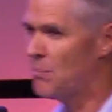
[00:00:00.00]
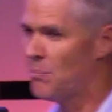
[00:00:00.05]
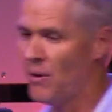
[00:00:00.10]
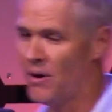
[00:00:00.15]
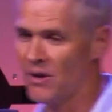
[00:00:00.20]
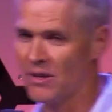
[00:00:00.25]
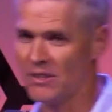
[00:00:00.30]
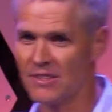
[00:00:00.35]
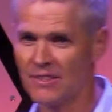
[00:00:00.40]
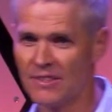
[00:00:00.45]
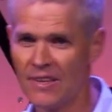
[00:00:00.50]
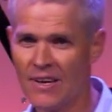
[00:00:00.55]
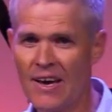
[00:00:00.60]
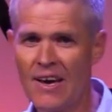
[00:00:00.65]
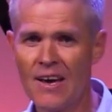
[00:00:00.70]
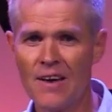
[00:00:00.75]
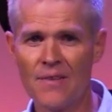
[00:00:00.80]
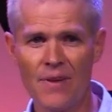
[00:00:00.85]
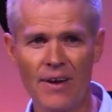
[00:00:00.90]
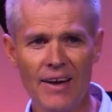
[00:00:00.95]
the past,
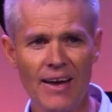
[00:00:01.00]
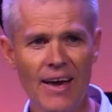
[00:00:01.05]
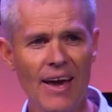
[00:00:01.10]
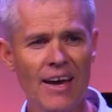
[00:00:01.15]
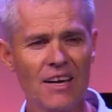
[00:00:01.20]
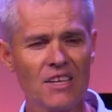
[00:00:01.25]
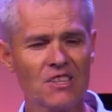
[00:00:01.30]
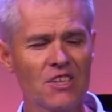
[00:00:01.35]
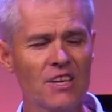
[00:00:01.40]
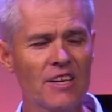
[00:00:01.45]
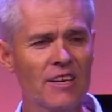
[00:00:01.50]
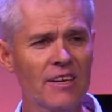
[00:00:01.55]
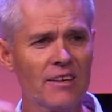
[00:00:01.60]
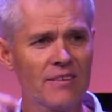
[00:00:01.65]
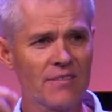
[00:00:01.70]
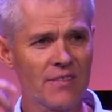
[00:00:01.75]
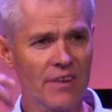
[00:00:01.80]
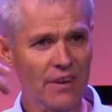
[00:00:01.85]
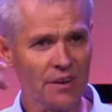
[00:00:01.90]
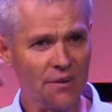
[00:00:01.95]

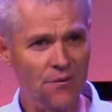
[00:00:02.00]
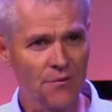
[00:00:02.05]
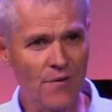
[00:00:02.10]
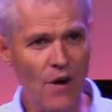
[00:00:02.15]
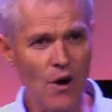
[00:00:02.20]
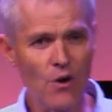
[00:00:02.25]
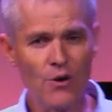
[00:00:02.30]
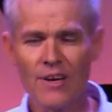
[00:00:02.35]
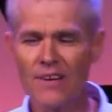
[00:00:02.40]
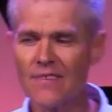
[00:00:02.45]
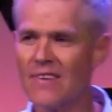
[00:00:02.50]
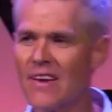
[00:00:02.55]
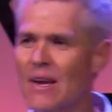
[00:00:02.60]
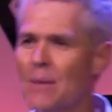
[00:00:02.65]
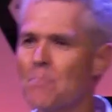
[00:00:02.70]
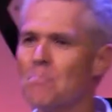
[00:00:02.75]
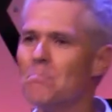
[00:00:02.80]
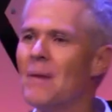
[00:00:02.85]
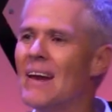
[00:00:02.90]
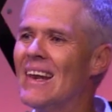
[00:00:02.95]
they're invoking
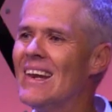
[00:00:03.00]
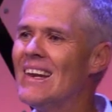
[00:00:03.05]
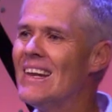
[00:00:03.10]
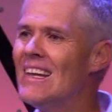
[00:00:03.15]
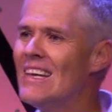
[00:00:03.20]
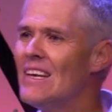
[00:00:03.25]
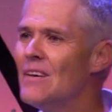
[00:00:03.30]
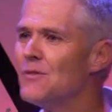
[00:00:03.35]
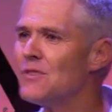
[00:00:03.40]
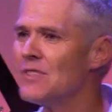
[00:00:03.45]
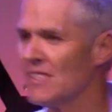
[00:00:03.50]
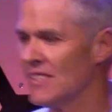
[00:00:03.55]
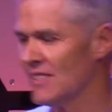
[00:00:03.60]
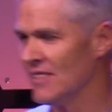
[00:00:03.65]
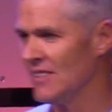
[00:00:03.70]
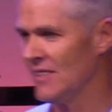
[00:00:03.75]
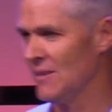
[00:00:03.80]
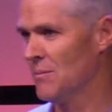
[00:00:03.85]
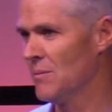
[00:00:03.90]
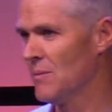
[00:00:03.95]
their belief
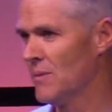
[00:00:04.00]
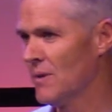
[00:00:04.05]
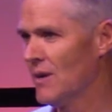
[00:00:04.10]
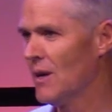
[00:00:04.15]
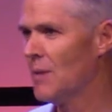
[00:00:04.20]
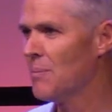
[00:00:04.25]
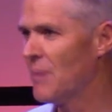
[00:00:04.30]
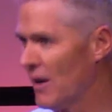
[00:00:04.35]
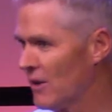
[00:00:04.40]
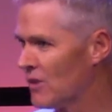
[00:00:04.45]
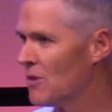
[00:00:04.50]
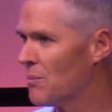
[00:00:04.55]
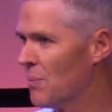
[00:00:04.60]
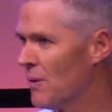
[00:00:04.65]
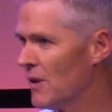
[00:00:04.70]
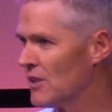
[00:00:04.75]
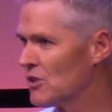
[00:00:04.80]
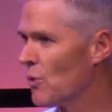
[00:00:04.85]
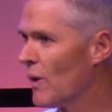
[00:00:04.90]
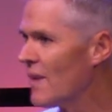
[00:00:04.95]
system about the
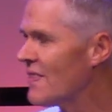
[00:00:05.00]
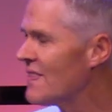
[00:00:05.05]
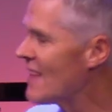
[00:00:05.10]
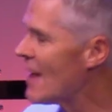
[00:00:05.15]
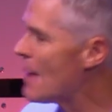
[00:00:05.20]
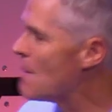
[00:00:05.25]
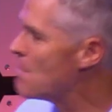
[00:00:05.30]
past, what